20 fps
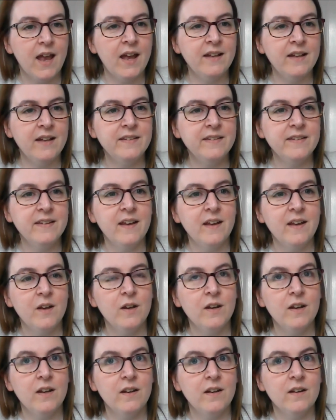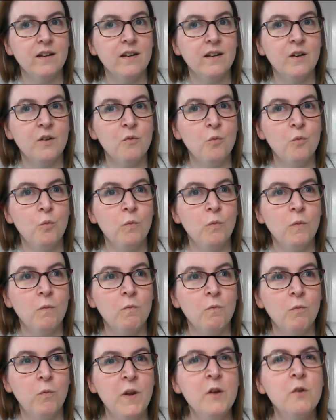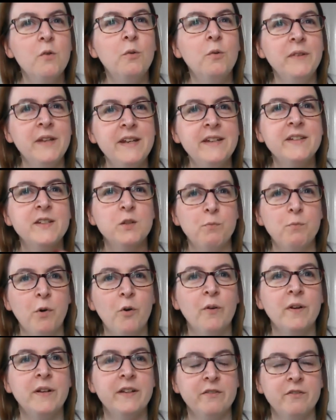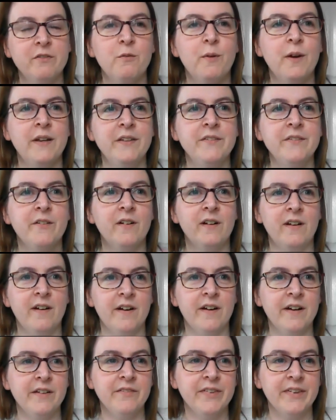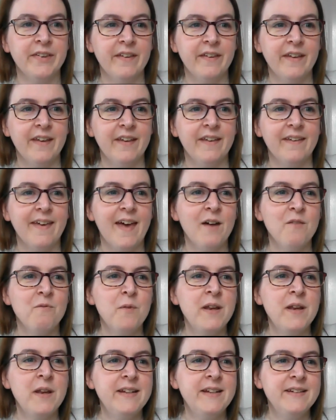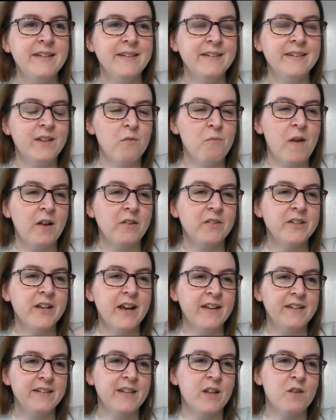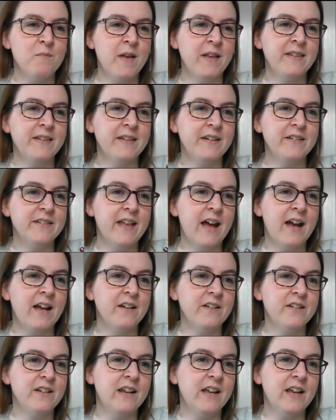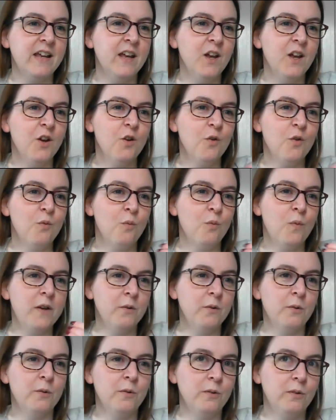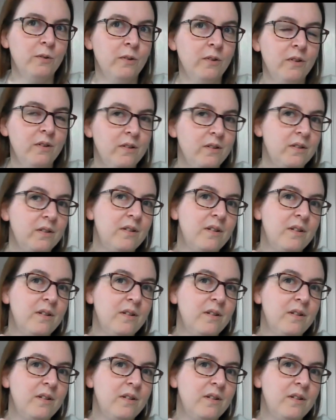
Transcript: And we all need support in different ways through our lives, and we need to somehow change that message that actually we all